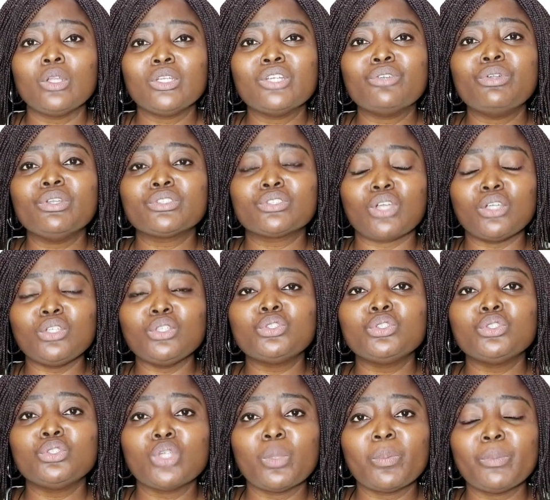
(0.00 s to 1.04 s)
The result you
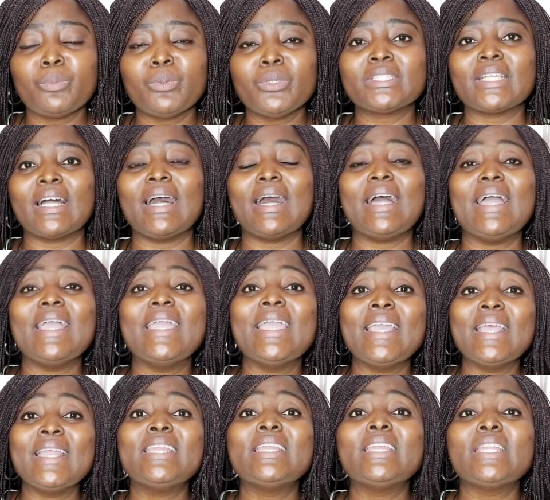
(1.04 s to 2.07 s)
should show people is that
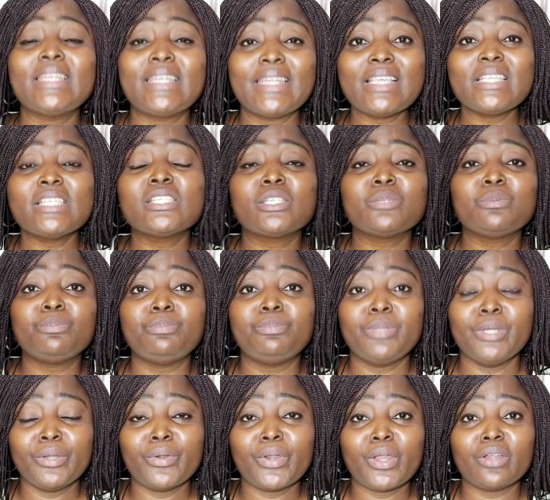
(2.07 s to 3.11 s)
in this
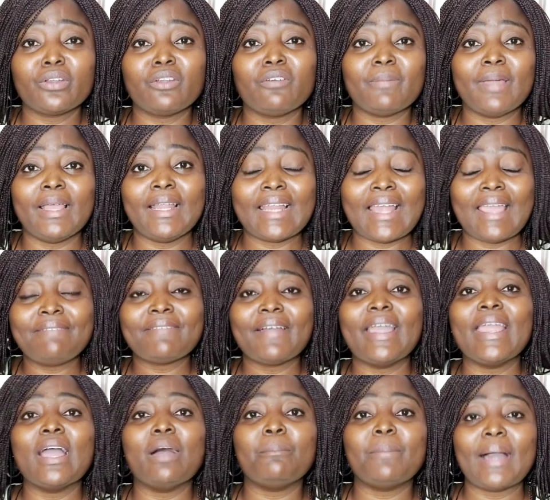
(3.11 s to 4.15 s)
period of my life,
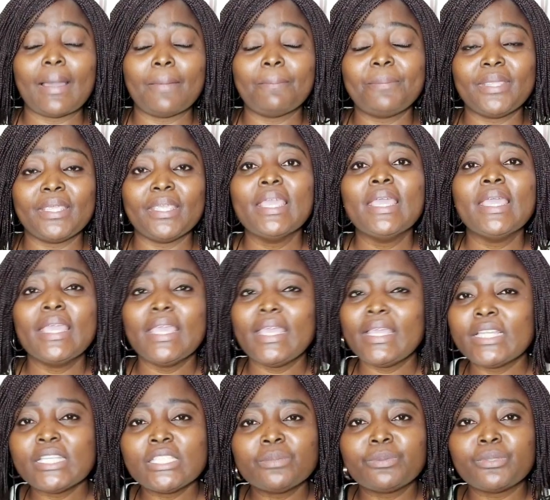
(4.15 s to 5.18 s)
I am happy.
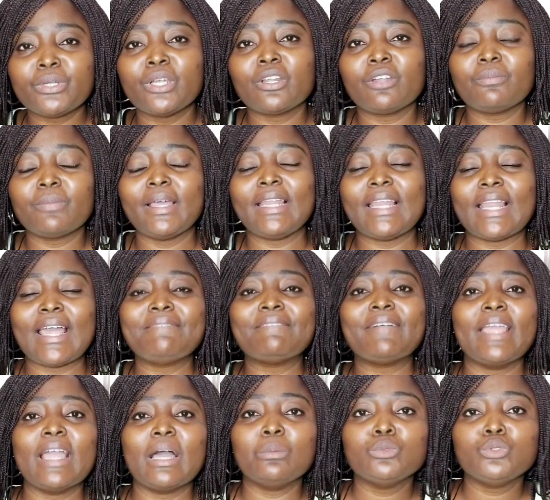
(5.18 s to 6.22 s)
In this period of my life,
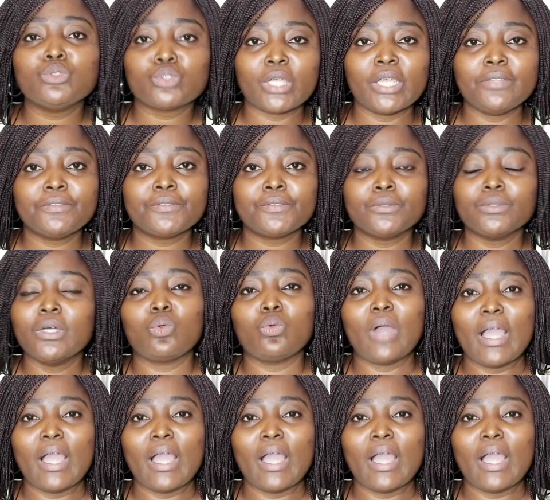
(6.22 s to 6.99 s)
I am joyful.